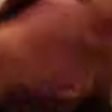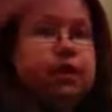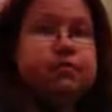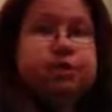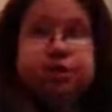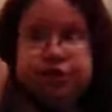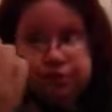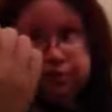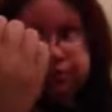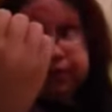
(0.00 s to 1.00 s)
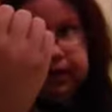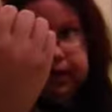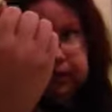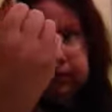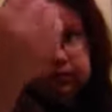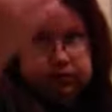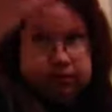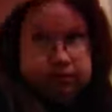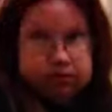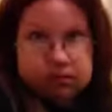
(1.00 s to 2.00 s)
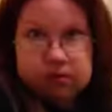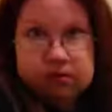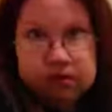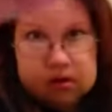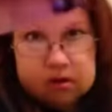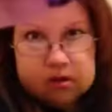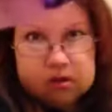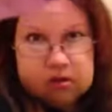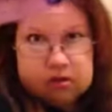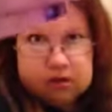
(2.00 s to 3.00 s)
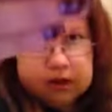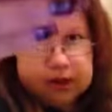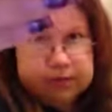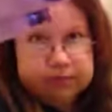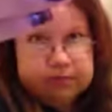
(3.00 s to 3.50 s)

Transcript: let me just show you my nails. Okay,